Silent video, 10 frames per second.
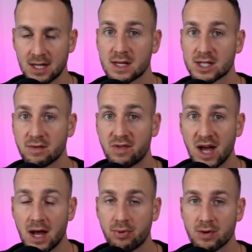So
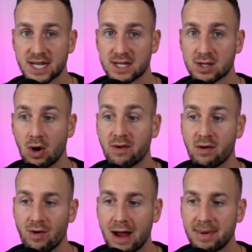via a process of
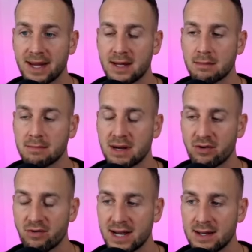wrapping and
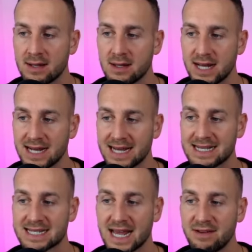mirroring in a
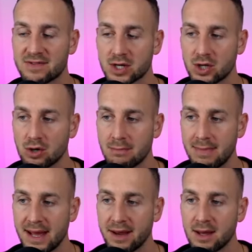safe, secure
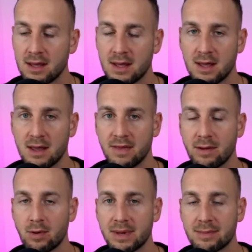manner, they
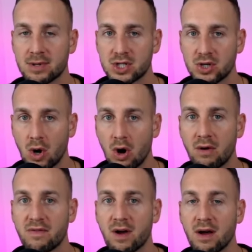will be able to
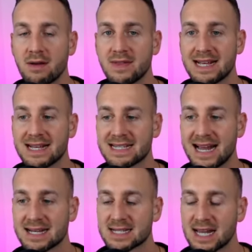offer the
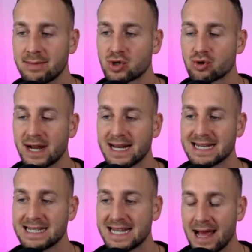exact same
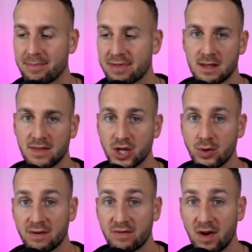trading depth that you
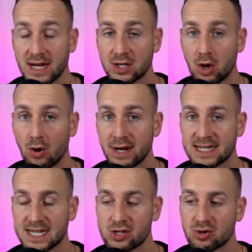could find on a
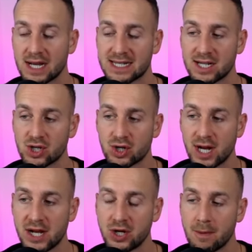centralized
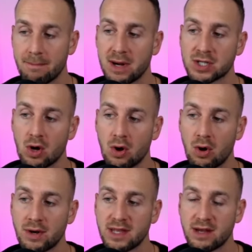exchange, but
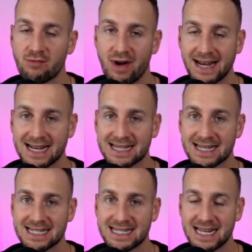on the Radix
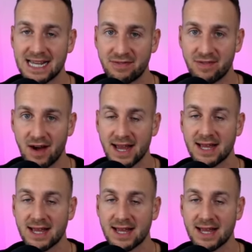DeFi